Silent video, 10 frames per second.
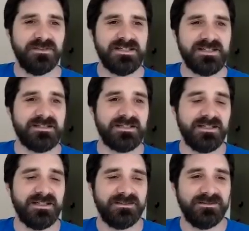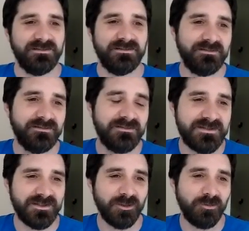Is it going to
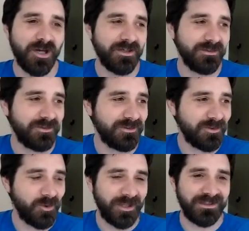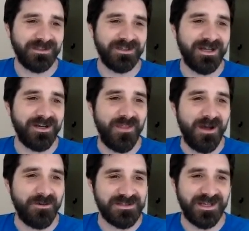still run quickly? I know
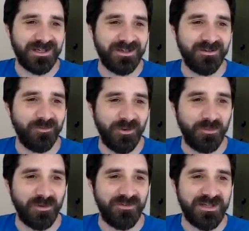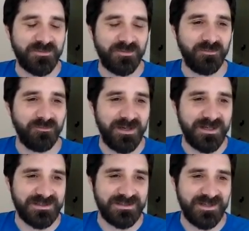that was like one of the previous
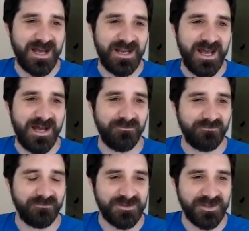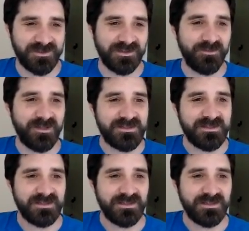reasons you had to have such limits.